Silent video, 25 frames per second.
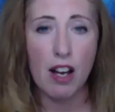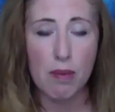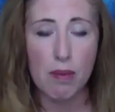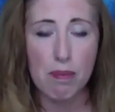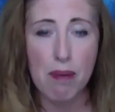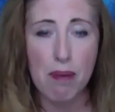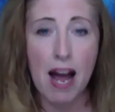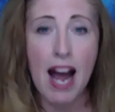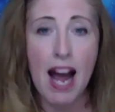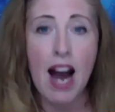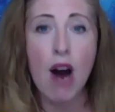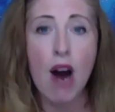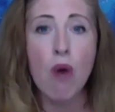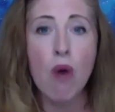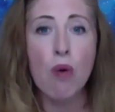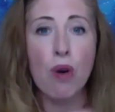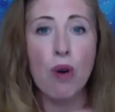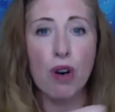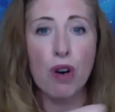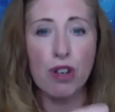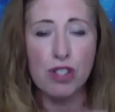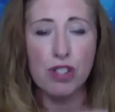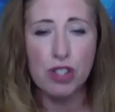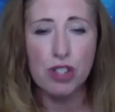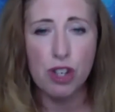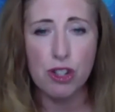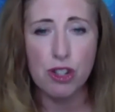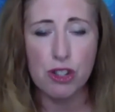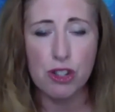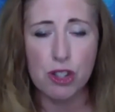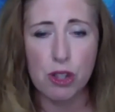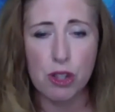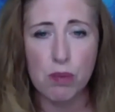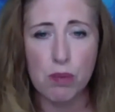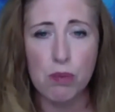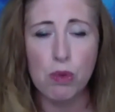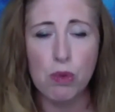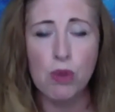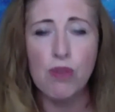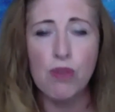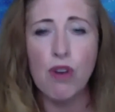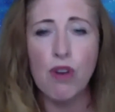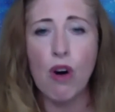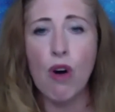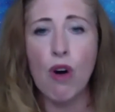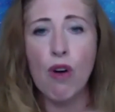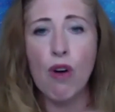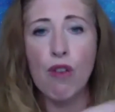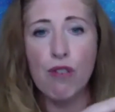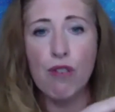power starts to move
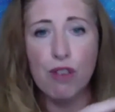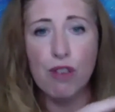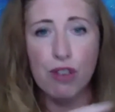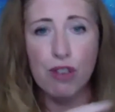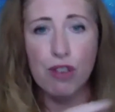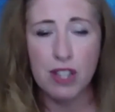over